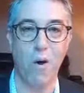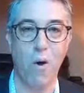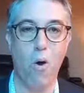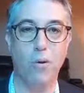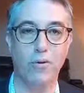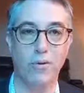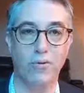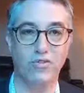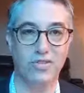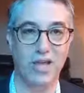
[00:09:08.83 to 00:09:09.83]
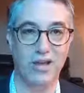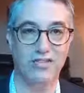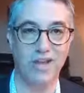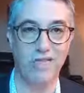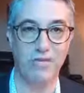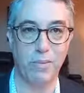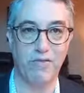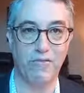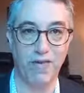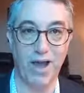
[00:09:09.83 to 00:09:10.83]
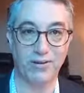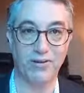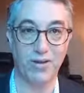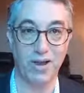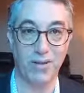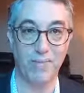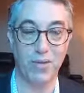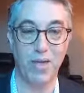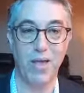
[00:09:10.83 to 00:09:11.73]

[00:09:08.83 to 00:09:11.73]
All of those things have to be factored in